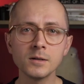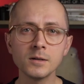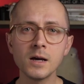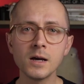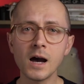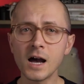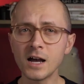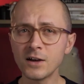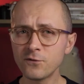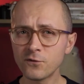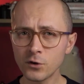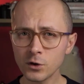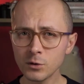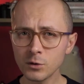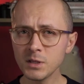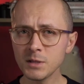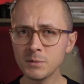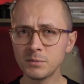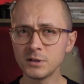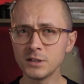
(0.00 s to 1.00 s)
I firmly
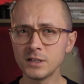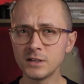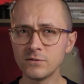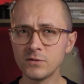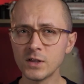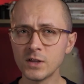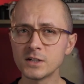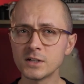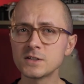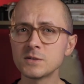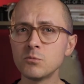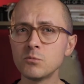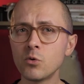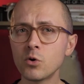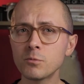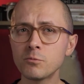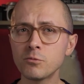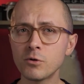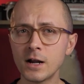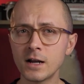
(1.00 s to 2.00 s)
believe that it's more
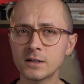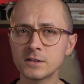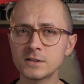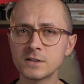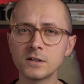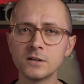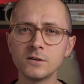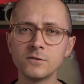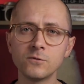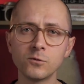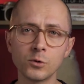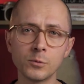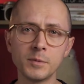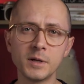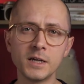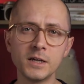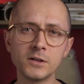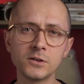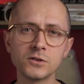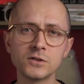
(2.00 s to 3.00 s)
practical for
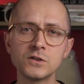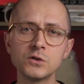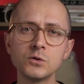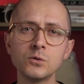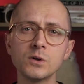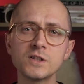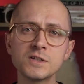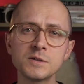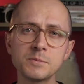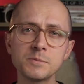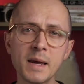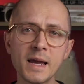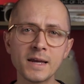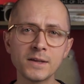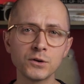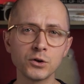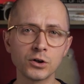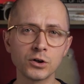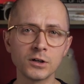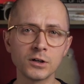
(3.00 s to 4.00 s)
beginners to expand their
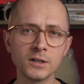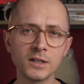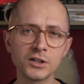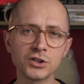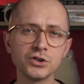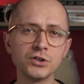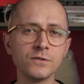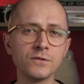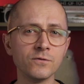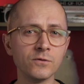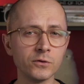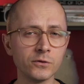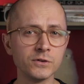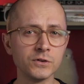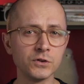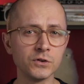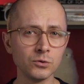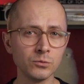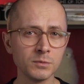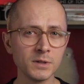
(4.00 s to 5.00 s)
collection of
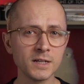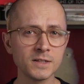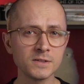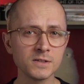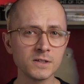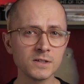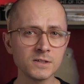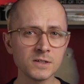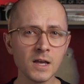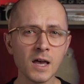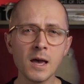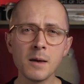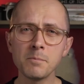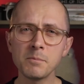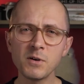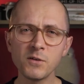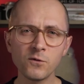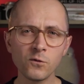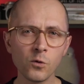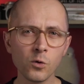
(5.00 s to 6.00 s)
zoom lenses
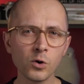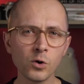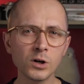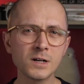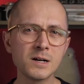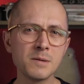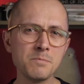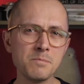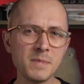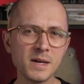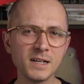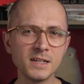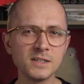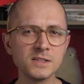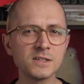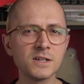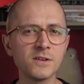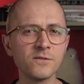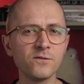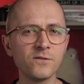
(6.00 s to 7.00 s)
before committing to
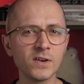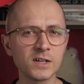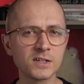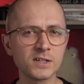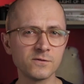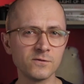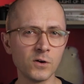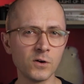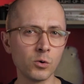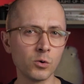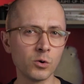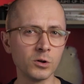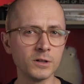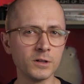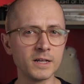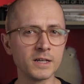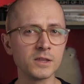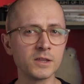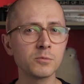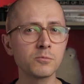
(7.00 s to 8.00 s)
fixed focal
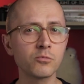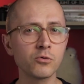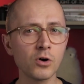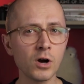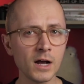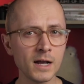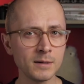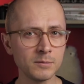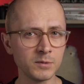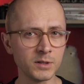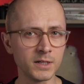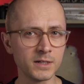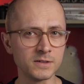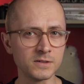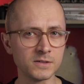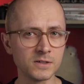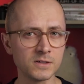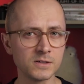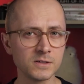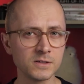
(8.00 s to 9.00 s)
length prime
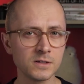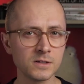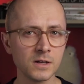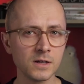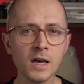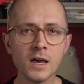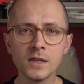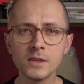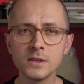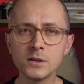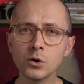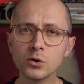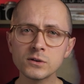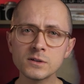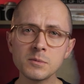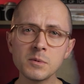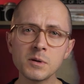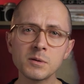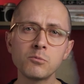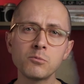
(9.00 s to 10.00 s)
lenses. The
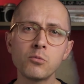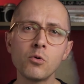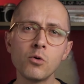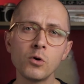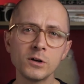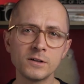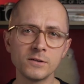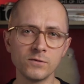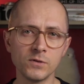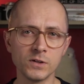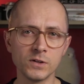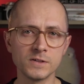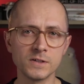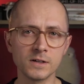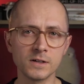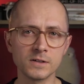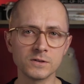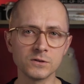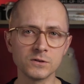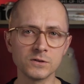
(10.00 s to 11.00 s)
ultimate point of this
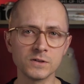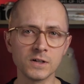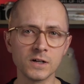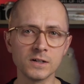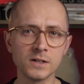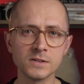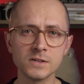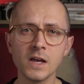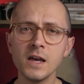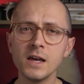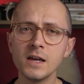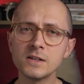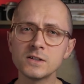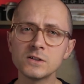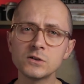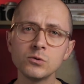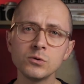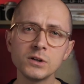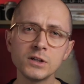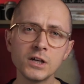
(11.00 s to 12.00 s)
exercise is to
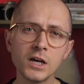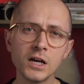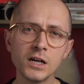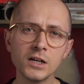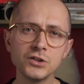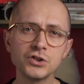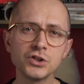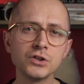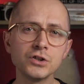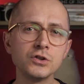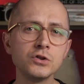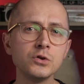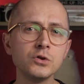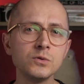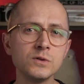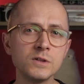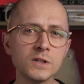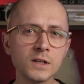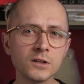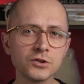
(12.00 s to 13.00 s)
engage in due
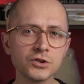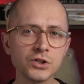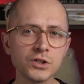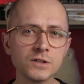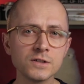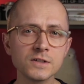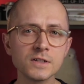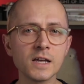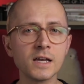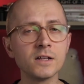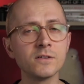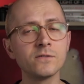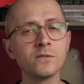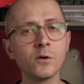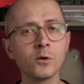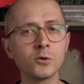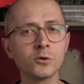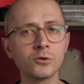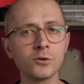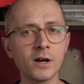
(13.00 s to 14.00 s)
diligence and
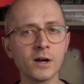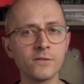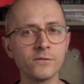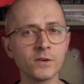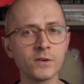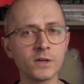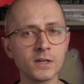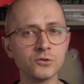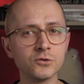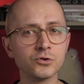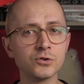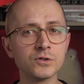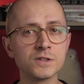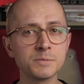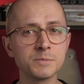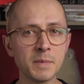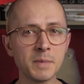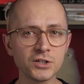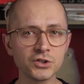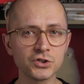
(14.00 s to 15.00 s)
photographic
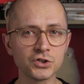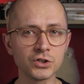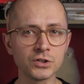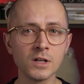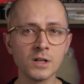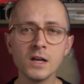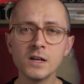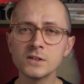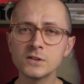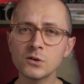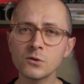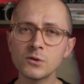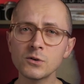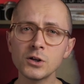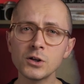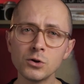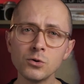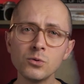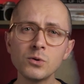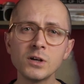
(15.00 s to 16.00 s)
introspection so that you
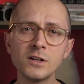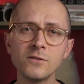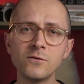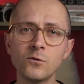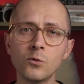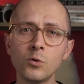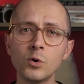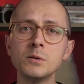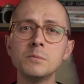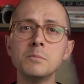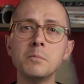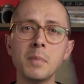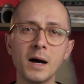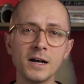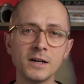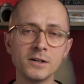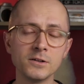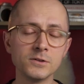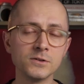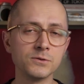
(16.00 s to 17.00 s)
can avoid
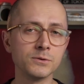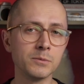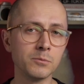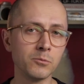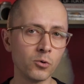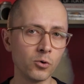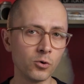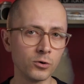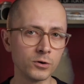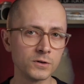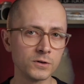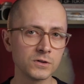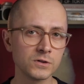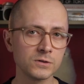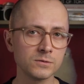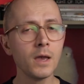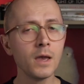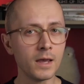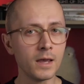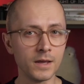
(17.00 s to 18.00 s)
buyer's remorse.
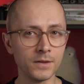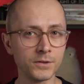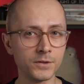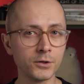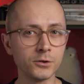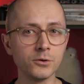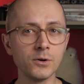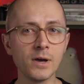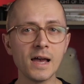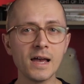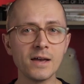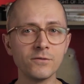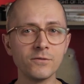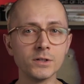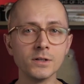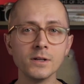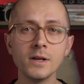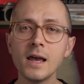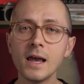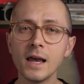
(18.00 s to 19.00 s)
And there you have it,
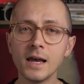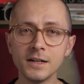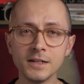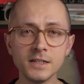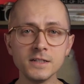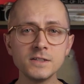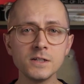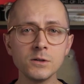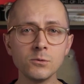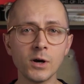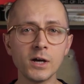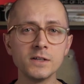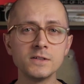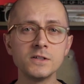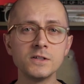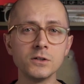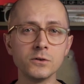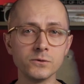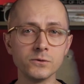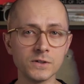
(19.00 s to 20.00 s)
an easy way to
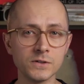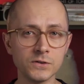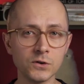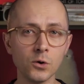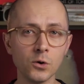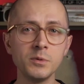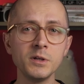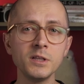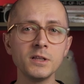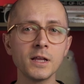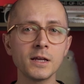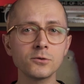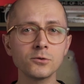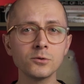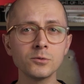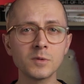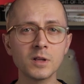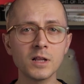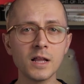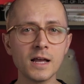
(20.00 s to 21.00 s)
use Adobe Lightroom
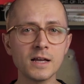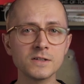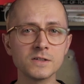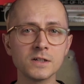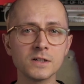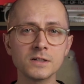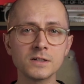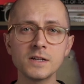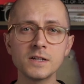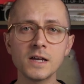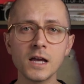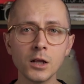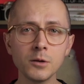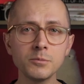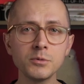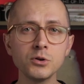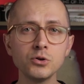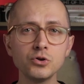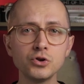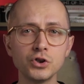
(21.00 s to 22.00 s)
Classic to help you
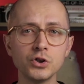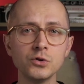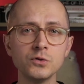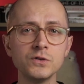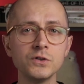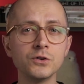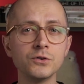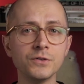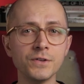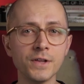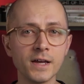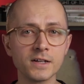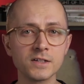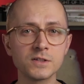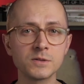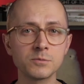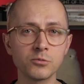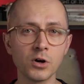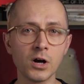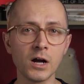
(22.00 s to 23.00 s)
choose your next
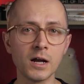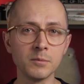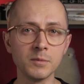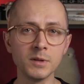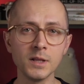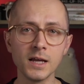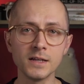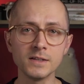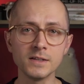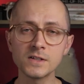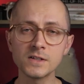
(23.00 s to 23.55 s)
prime lens